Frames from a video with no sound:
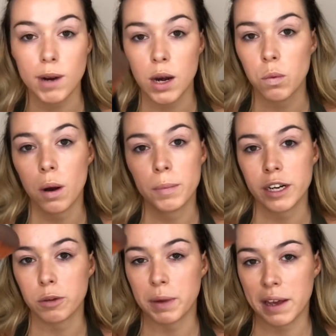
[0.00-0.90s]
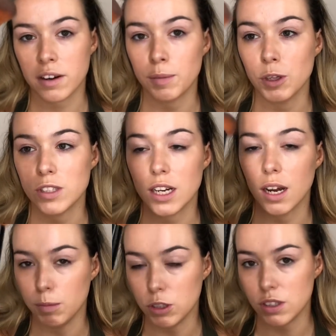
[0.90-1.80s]
No matter what mineral powder I'm
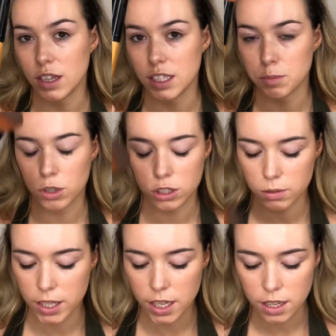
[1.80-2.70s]
using this brush with